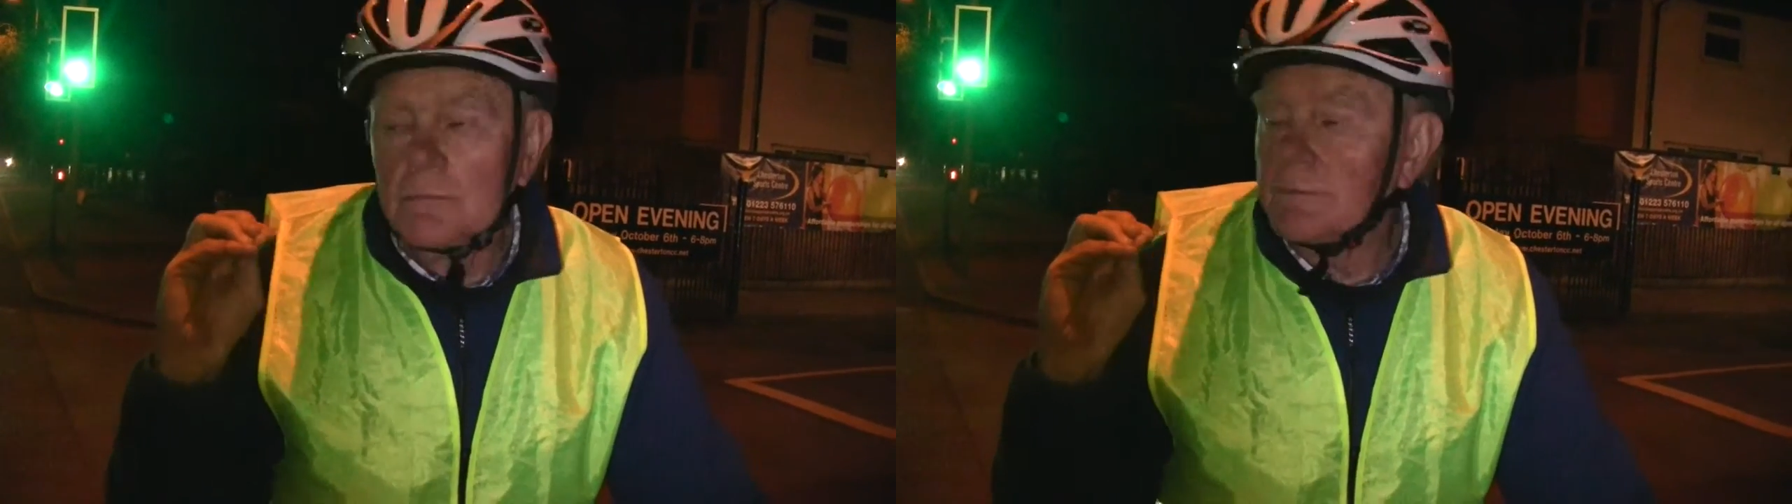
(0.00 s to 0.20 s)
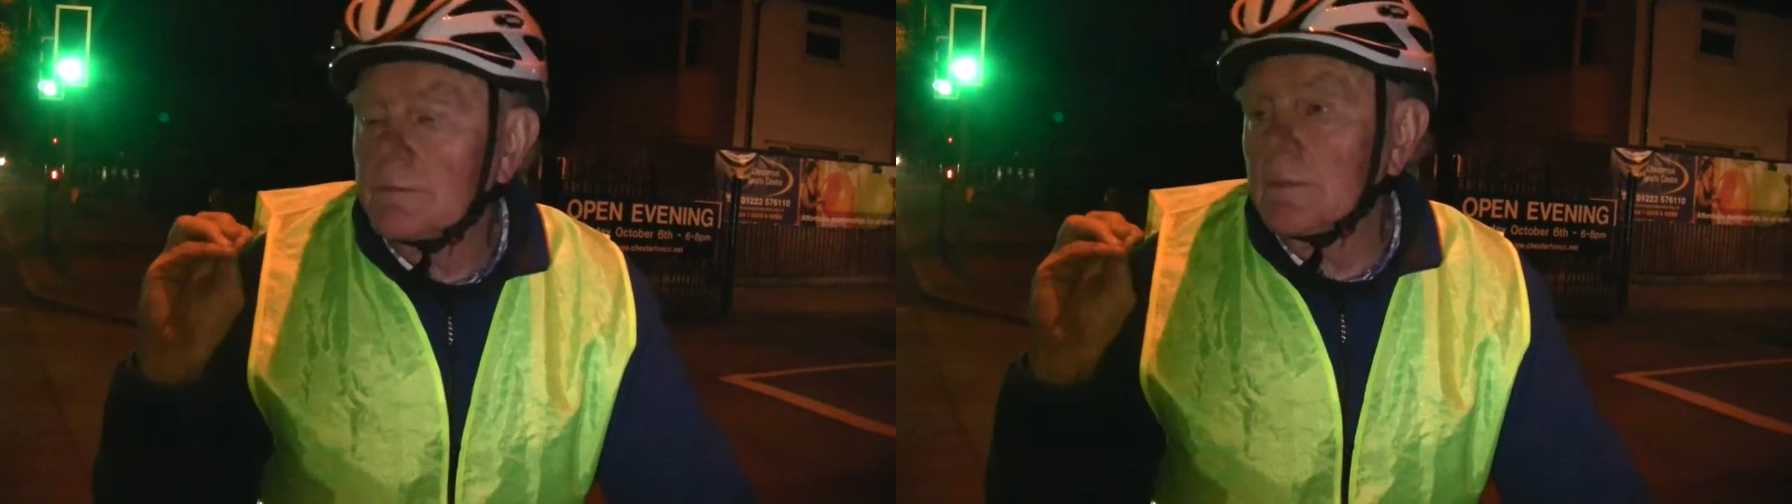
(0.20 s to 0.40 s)

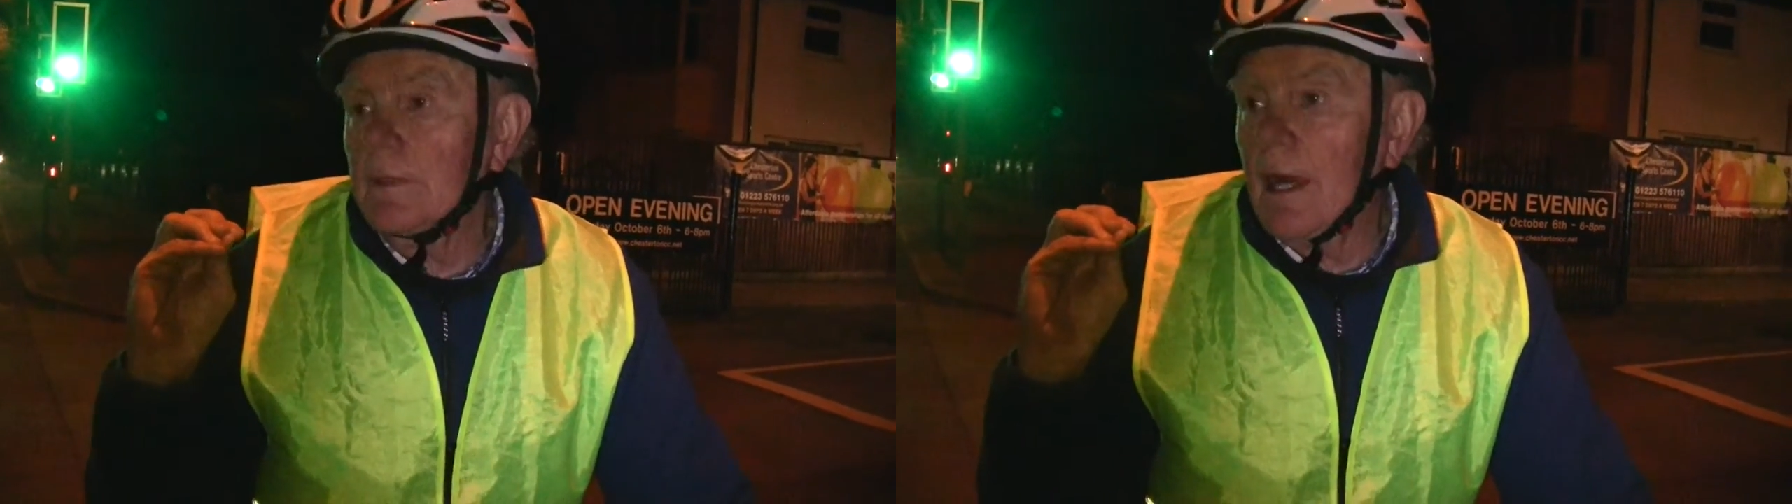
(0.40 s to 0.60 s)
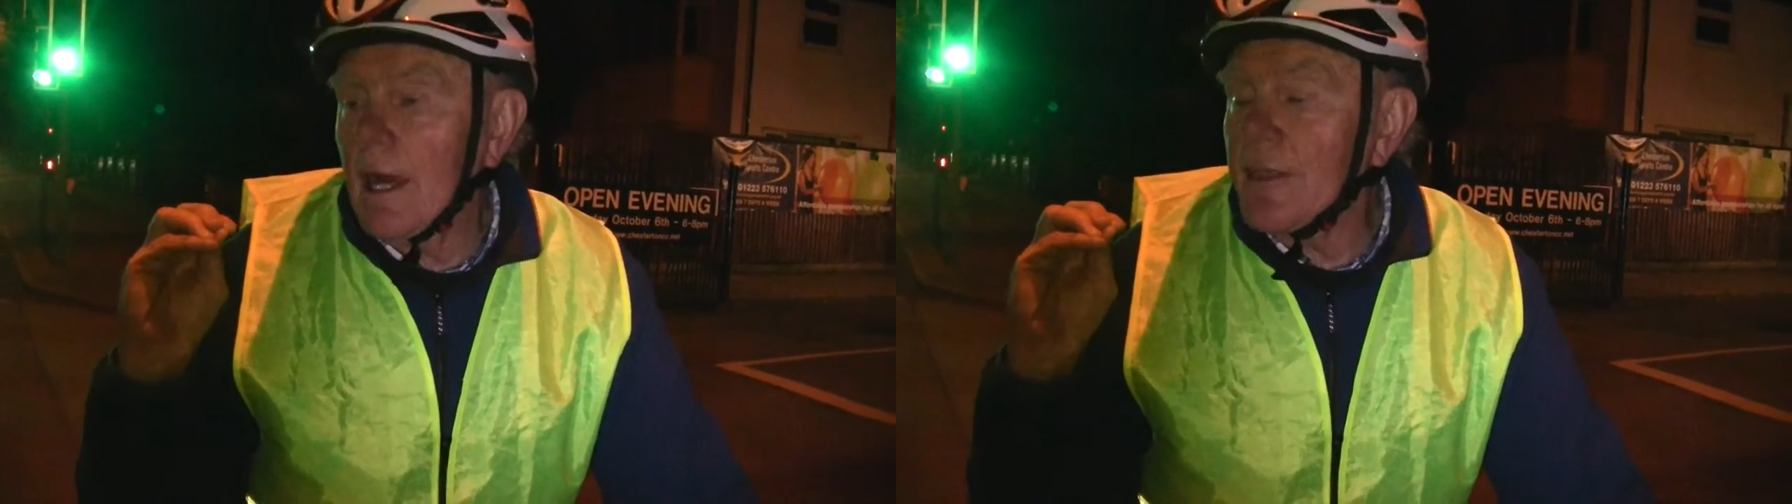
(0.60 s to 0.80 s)
that Milton
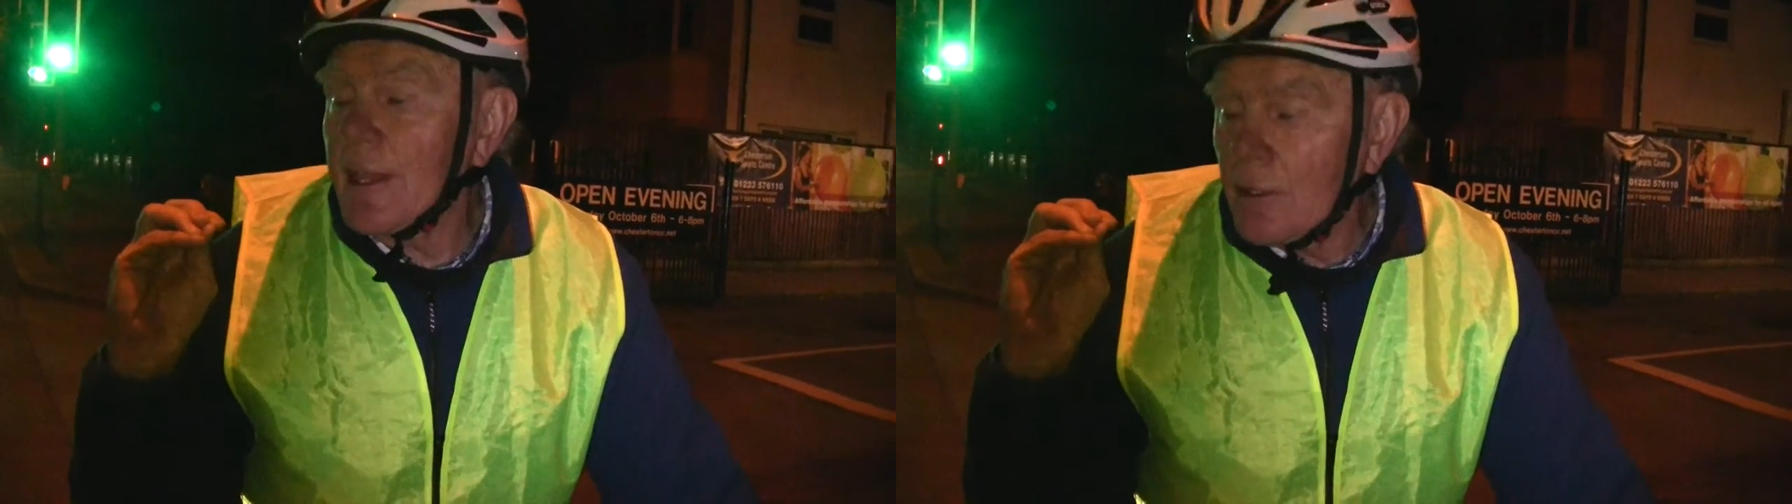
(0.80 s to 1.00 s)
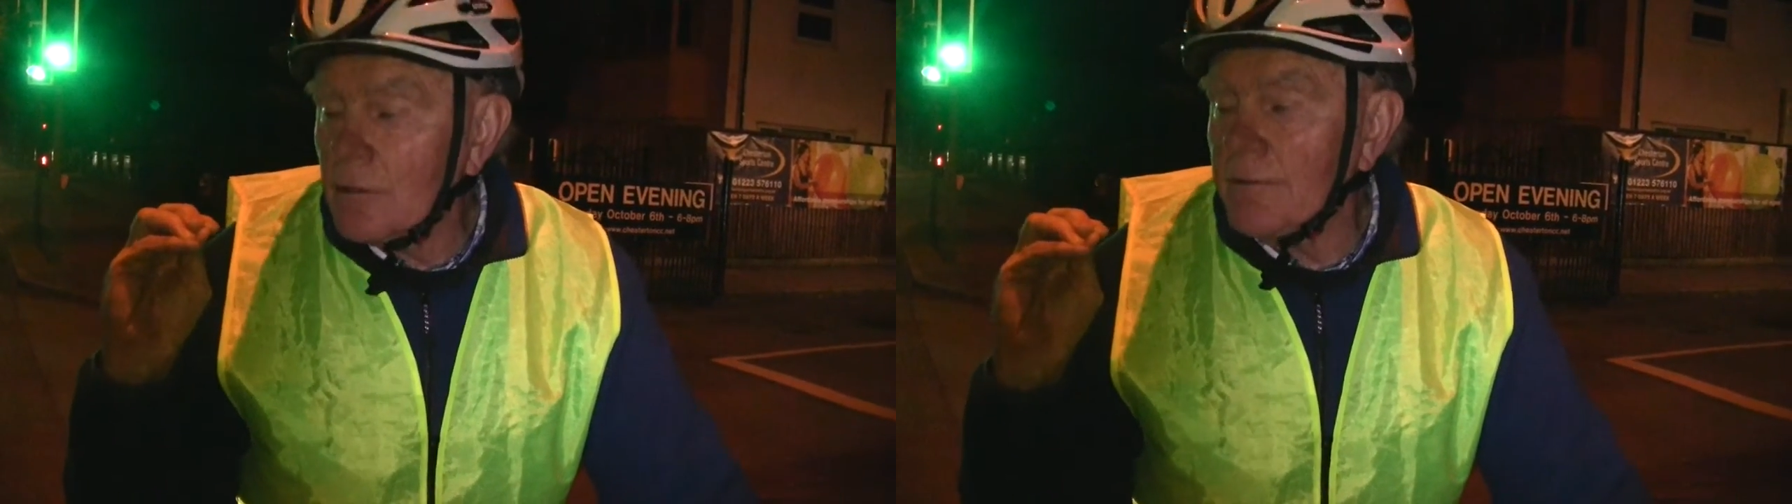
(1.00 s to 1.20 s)
Road Residents
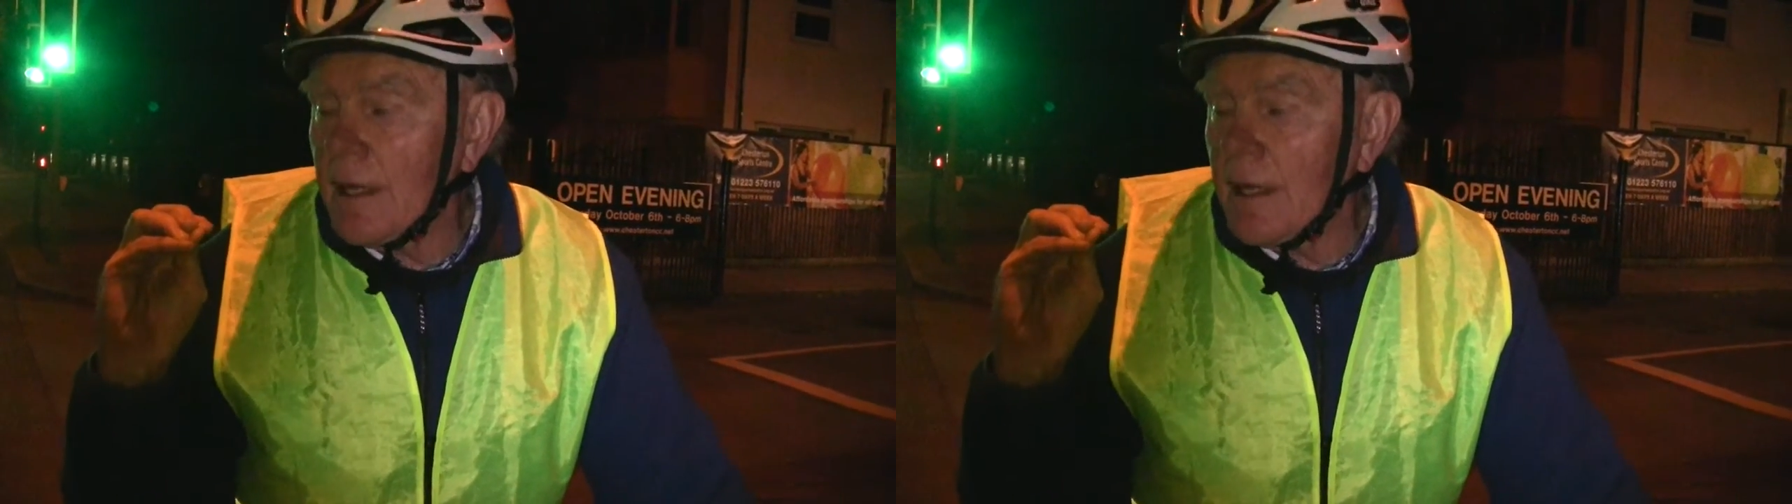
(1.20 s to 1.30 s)
Association?